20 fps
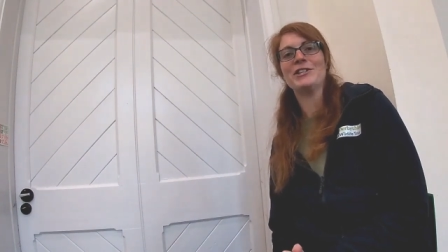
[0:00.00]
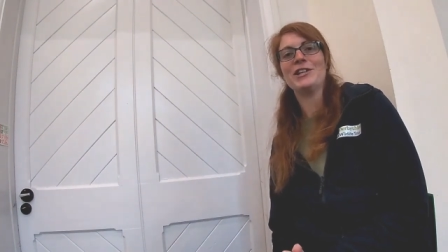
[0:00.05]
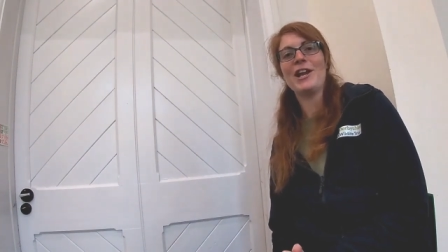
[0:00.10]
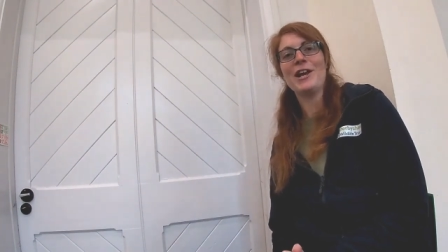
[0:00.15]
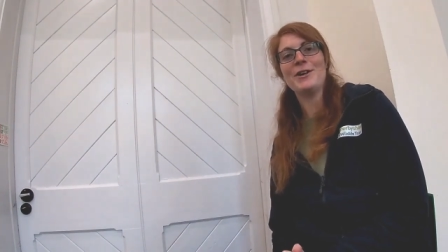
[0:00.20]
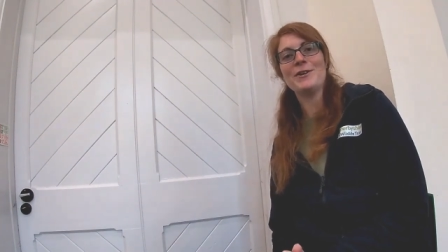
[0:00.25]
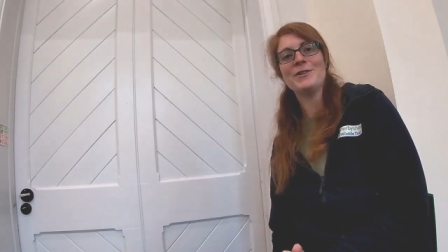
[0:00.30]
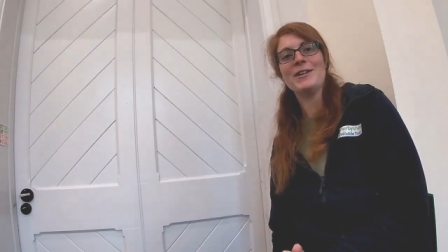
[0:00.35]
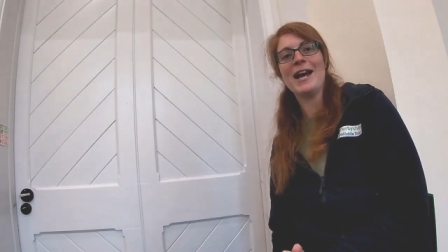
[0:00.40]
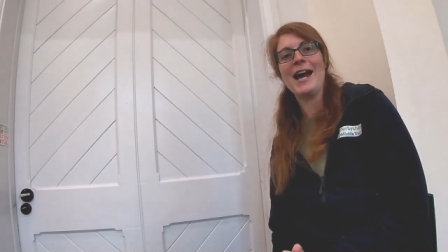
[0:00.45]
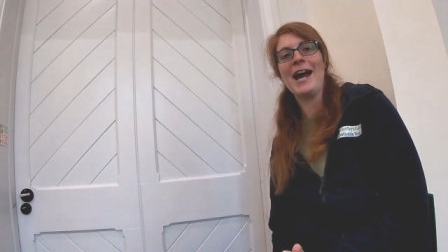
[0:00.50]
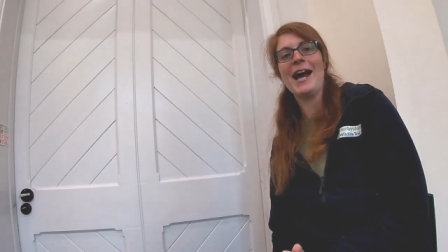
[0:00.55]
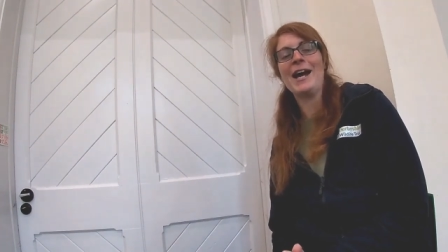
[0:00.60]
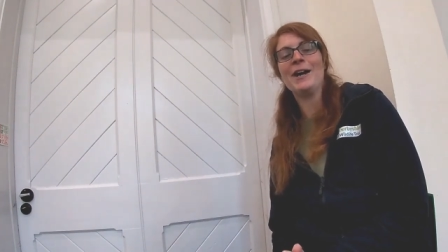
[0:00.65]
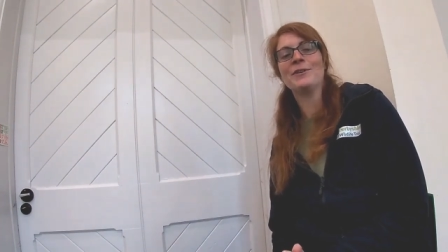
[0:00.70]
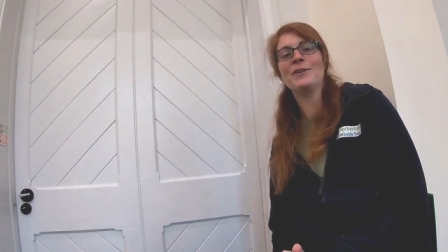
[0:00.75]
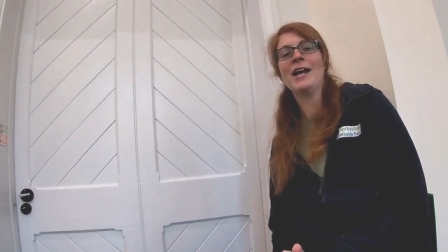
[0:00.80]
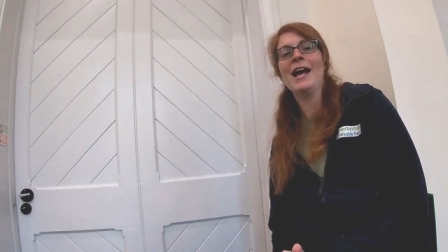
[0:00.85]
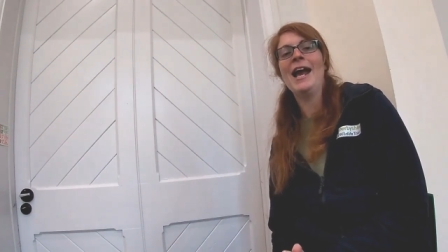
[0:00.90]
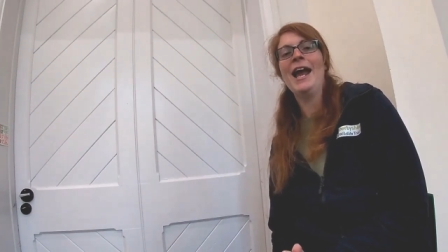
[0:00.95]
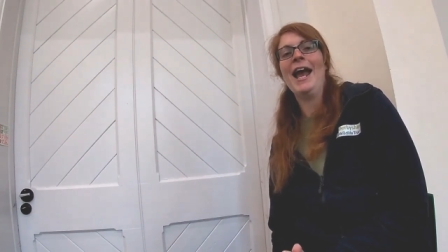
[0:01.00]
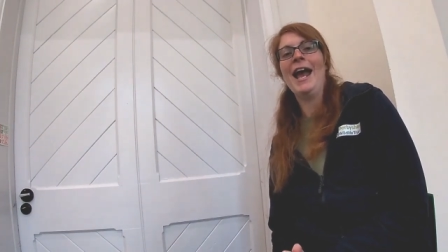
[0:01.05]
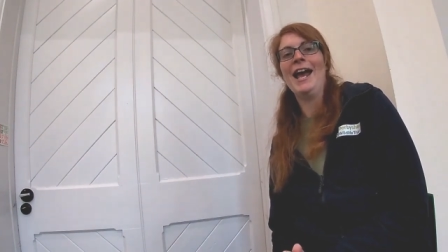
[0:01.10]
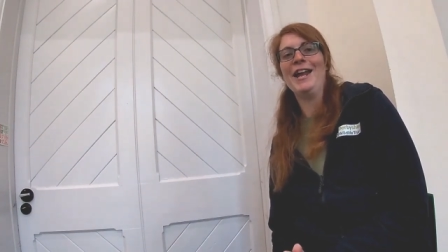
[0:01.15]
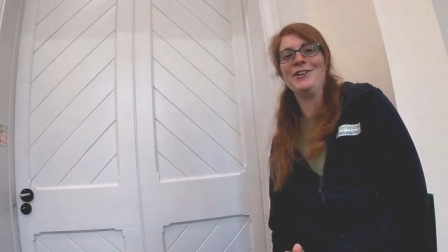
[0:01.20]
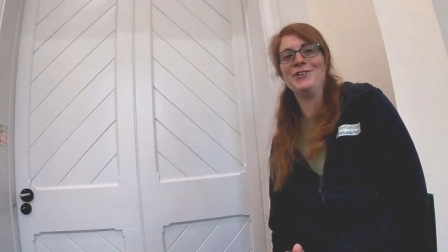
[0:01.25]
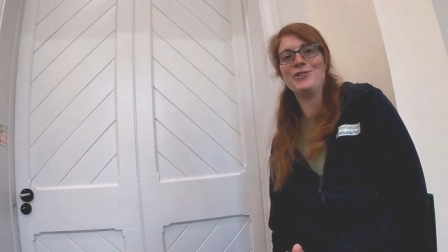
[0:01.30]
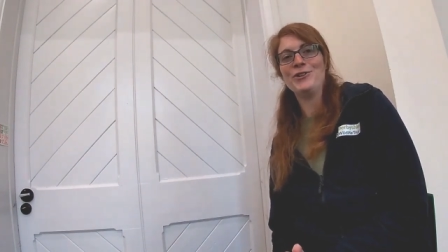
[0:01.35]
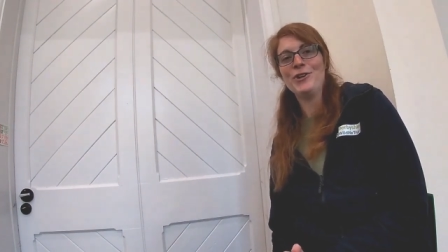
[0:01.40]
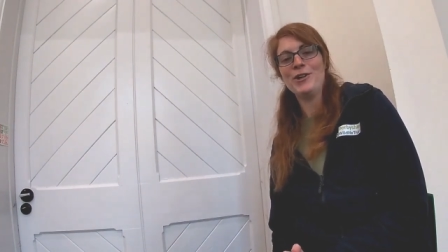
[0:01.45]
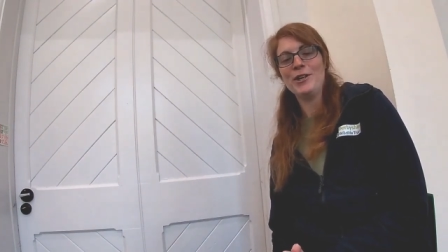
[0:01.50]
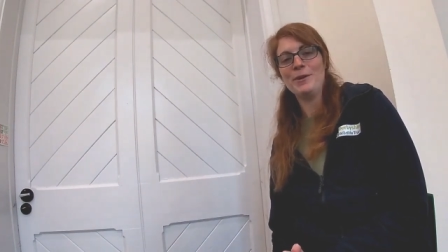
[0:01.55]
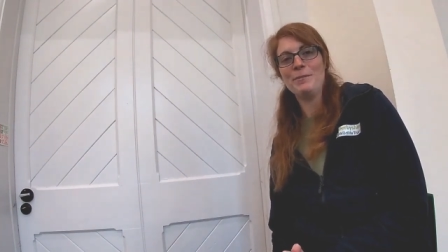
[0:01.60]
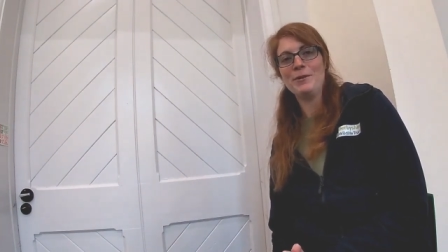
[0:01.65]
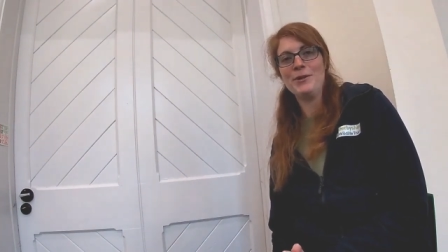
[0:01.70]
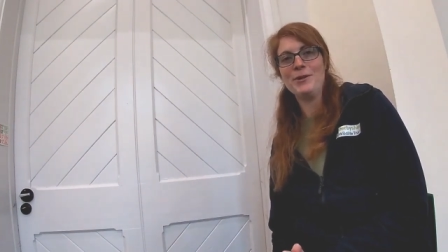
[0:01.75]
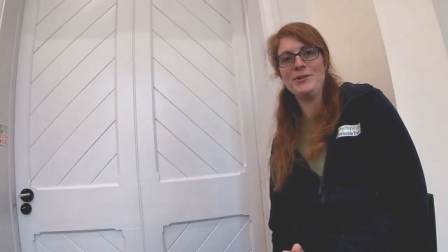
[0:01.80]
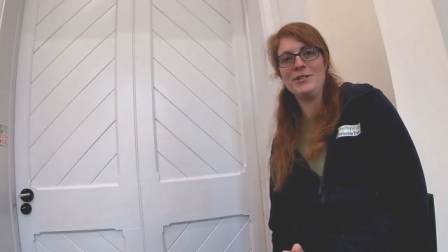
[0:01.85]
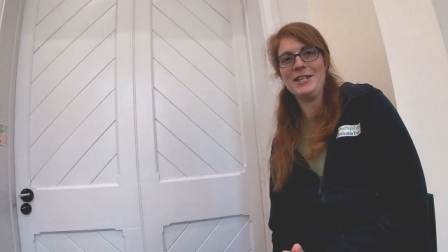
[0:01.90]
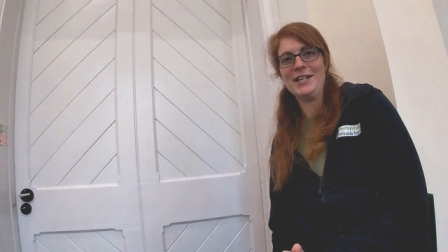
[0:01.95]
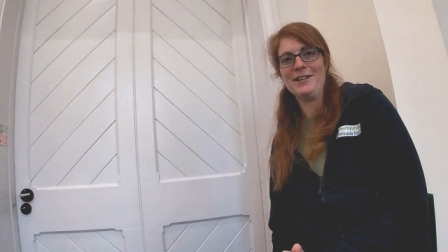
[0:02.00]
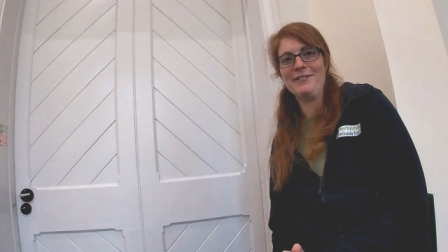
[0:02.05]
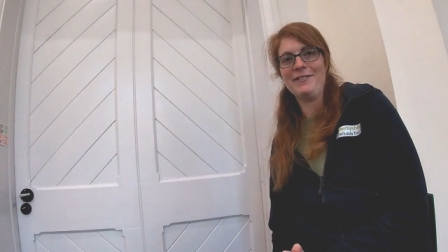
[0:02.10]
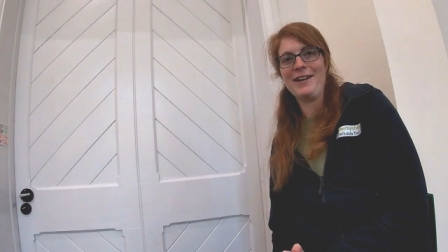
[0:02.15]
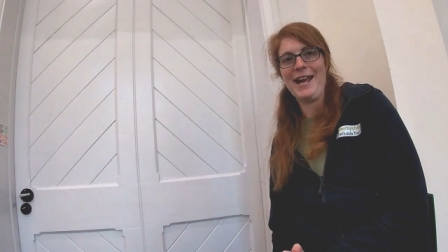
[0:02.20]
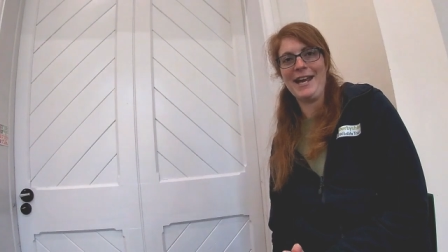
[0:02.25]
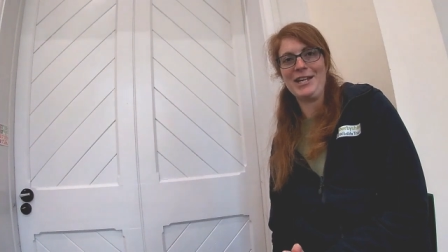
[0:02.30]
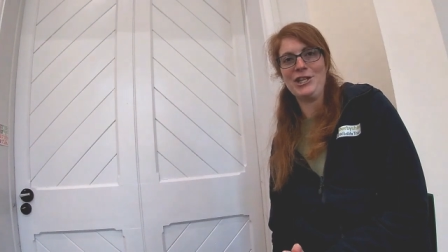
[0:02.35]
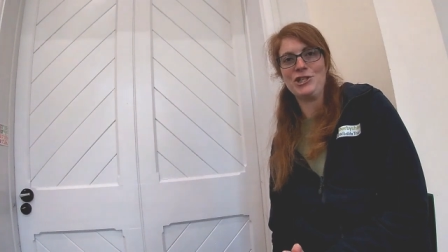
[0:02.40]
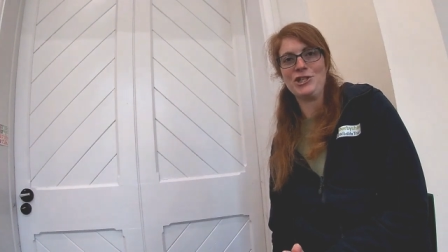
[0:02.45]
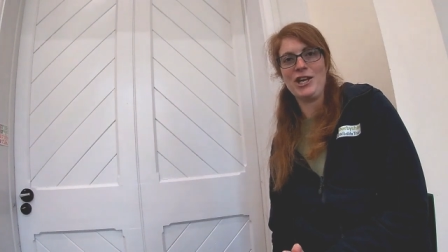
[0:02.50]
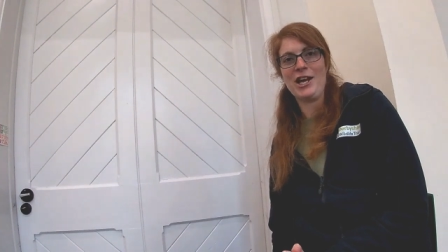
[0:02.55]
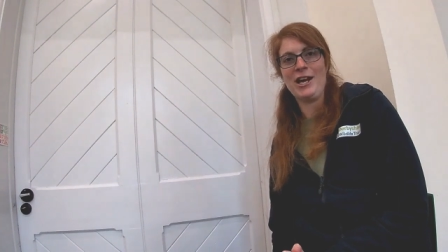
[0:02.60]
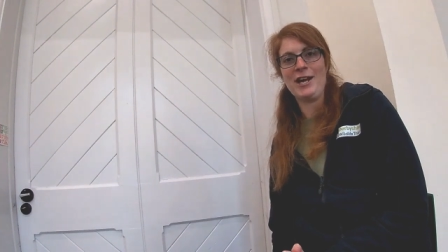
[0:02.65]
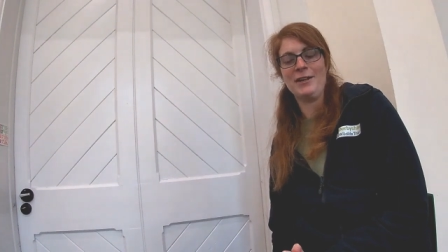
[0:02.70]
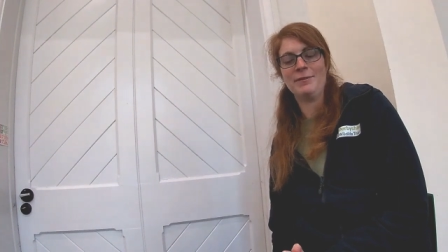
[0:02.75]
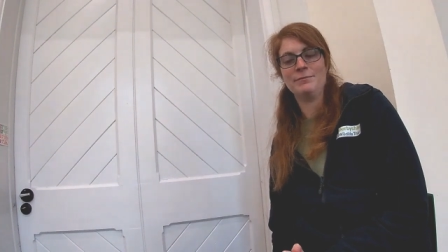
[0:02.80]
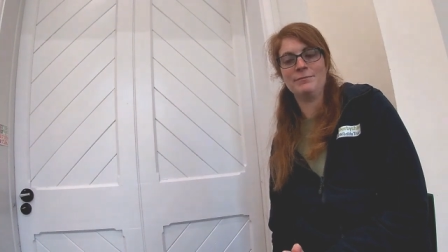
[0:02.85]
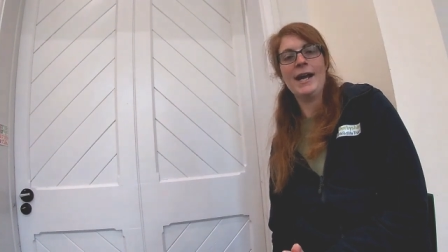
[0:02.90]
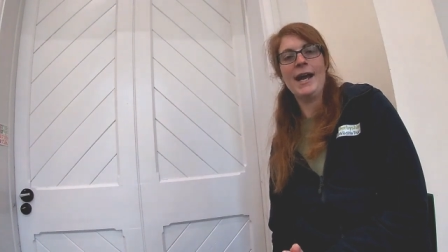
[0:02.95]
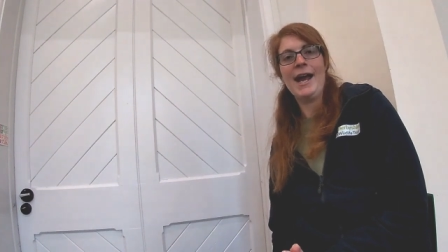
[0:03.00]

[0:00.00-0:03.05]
slow down, enjoy the beauty of nature,